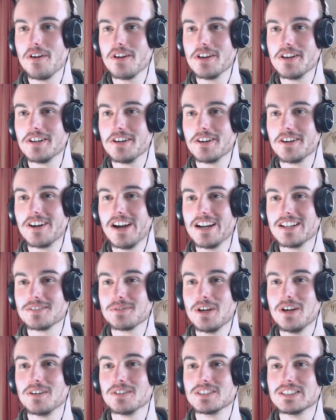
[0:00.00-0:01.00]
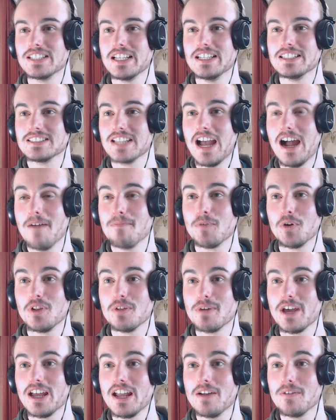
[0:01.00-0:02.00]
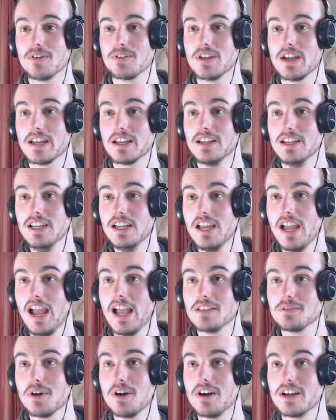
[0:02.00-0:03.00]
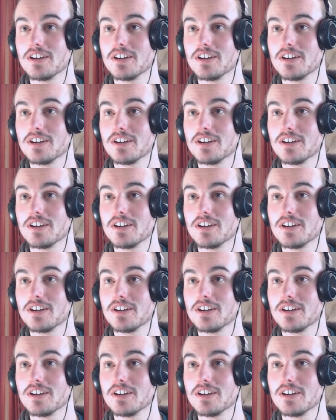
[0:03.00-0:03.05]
You're doing great as well, says all about everything as well.